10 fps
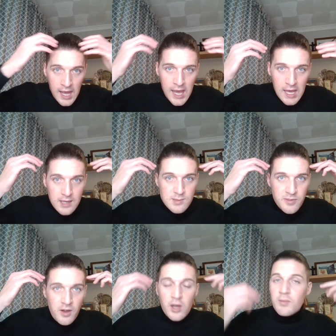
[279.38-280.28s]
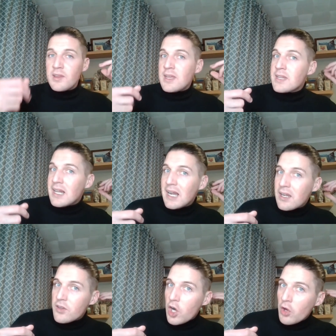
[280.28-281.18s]
here is fine, but then
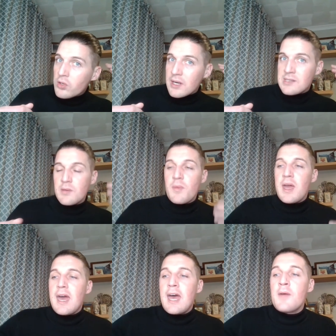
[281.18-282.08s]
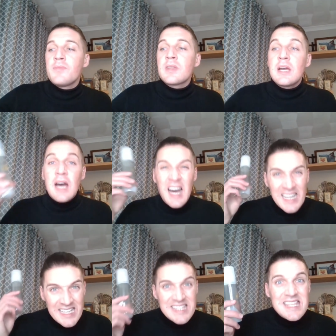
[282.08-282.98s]
the, the longer ends of my hair, I
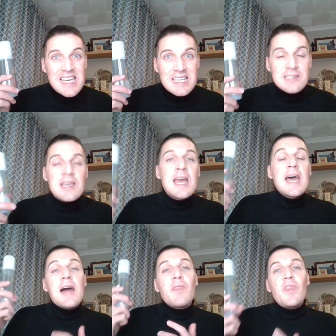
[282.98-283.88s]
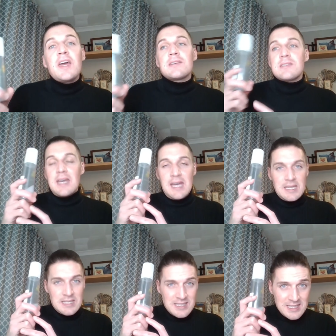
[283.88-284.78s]
need this. And this
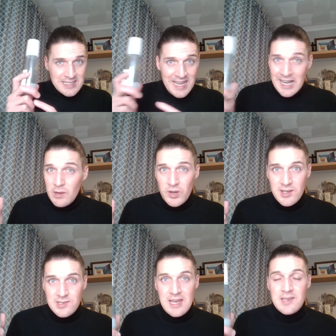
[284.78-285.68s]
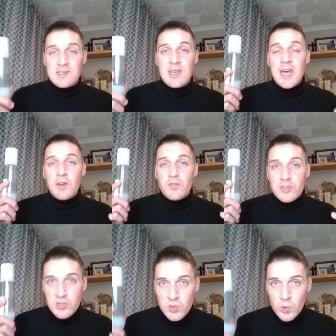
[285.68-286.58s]
does exactly what it says. It
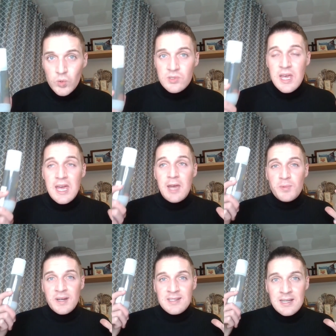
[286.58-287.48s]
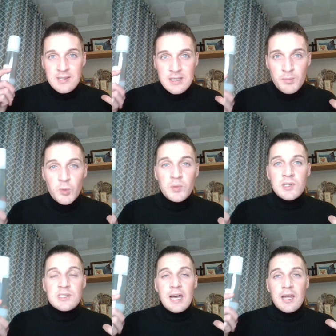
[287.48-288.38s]
restores, it brings that
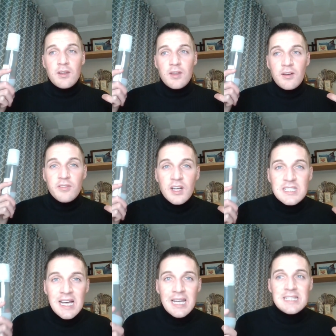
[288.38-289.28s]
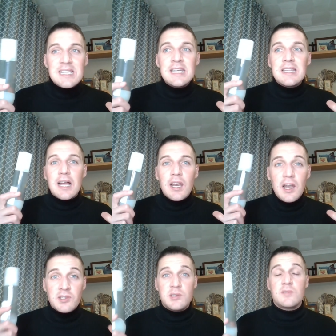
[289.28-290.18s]
suppleness, that, that vitality, that
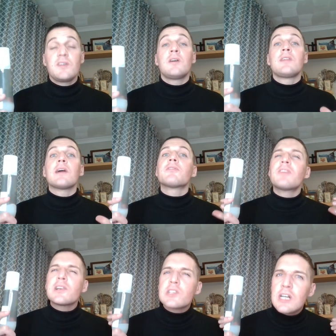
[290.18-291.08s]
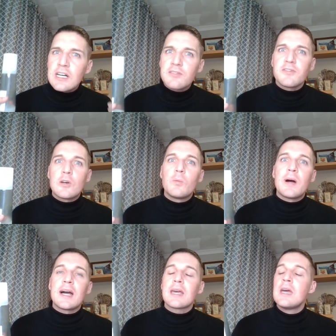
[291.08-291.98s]
luscious feel, that fresh cut feel
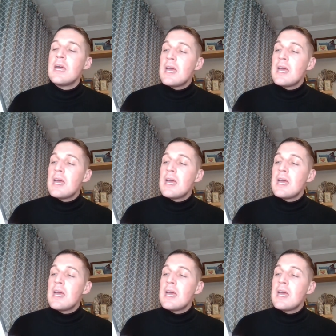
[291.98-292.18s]
back.